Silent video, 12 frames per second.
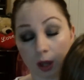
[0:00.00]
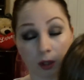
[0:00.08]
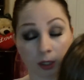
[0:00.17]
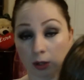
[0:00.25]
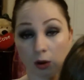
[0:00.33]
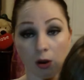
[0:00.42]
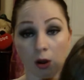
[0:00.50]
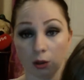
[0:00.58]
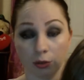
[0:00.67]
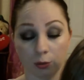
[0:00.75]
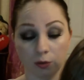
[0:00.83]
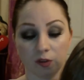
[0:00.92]
like
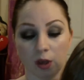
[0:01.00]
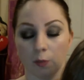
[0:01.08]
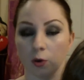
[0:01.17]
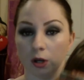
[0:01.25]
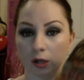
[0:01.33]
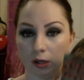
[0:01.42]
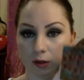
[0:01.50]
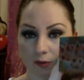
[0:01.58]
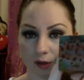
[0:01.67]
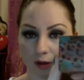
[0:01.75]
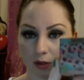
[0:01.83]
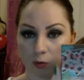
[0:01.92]
all through the summer
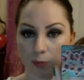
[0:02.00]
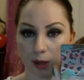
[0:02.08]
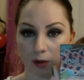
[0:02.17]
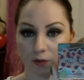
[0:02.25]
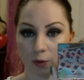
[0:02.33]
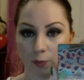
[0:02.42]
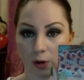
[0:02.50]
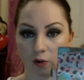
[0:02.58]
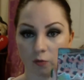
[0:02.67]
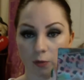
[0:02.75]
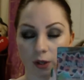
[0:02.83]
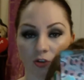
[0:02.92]
is another Benefit
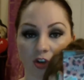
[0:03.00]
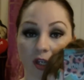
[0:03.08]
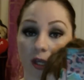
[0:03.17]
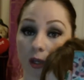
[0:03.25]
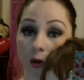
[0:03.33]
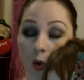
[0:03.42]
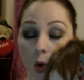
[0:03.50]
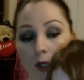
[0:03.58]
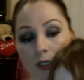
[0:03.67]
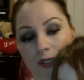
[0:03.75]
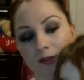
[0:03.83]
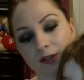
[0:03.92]
Box Blush in
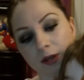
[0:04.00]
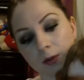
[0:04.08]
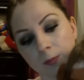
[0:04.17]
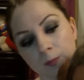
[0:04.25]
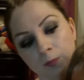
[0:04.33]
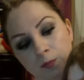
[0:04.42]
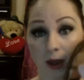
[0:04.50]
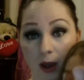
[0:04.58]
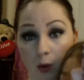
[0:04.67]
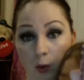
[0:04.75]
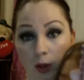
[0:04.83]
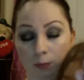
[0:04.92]
Coralista.
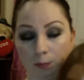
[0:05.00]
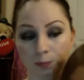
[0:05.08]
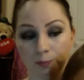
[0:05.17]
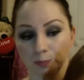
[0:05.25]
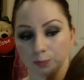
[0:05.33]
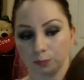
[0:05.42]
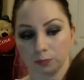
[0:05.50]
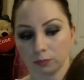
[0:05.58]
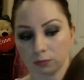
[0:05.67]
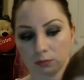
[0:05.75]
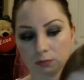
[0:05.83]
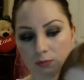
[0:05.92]
That one,
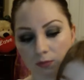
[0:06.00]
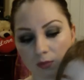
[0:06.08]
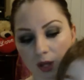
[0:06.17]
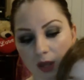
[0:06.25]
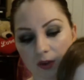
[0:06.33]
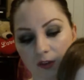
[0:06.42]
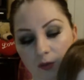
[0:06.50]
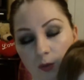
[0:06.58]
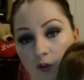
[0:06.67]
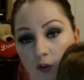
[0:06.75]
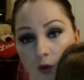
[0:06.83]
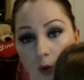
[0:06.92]
this
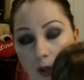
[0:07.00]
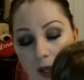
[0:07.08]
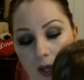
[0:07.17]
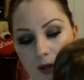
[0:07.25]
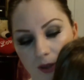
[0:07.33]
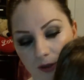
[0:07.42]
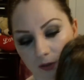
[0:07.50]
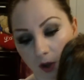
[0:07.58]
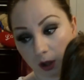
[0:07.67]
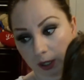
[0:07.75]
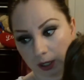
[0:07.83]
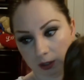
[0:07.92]
was so good, and that's
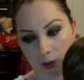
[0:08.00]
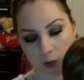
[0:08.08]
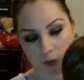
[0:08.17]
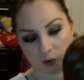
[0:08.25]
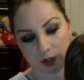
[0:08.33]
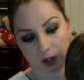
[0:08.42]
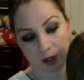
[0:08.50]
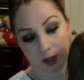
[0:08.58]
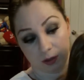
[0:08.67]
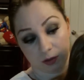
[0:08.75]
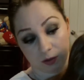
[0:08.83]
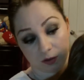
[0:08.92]
all I used
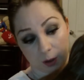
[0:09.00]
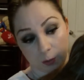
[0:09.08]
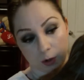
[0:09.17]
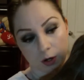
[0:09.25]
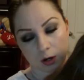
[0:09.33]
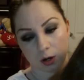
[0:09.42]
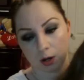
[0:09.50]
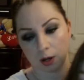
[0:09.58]
in the summer.